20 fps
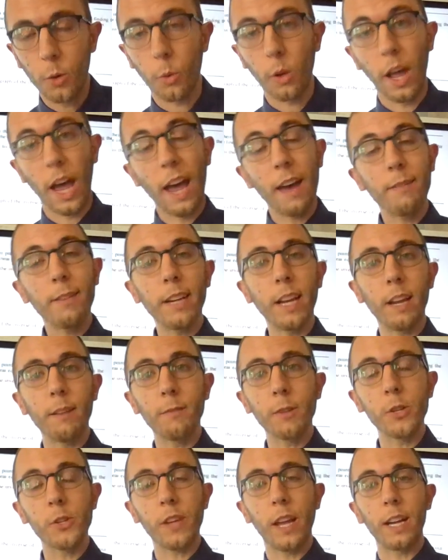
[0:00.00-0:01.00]
will have an
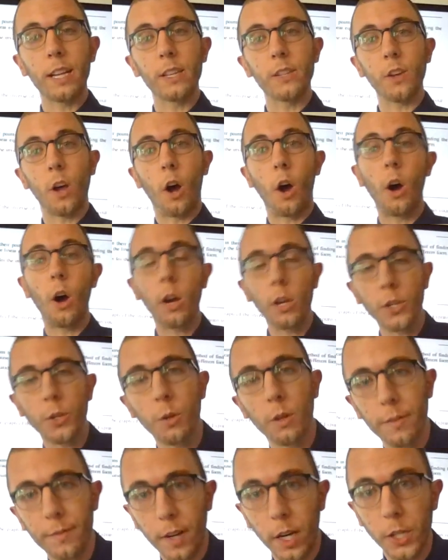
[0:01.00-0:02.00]
inverse that is
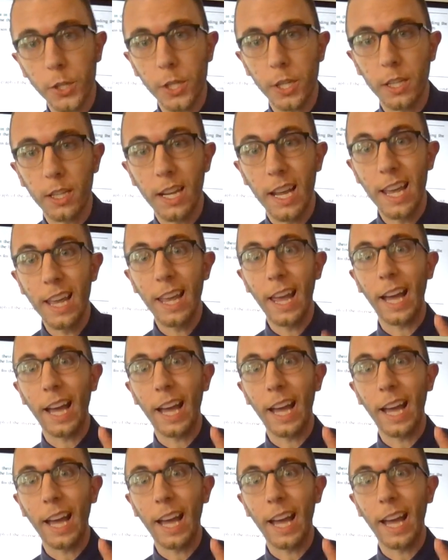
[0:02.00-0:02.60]
also a function